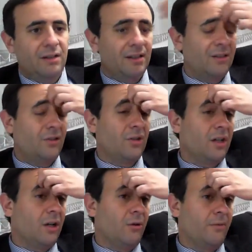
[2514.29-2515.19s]
And
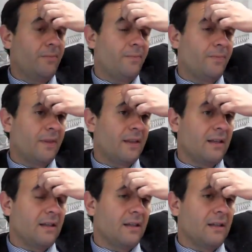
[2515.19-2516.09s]
so
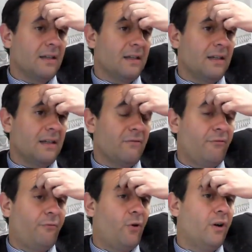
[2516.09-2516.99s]

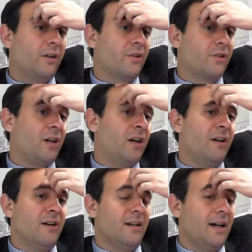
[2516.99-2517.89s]
forks
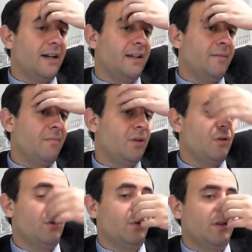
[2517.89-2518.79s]
are not
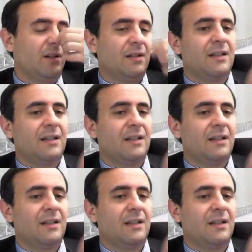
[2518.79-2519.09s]
immune.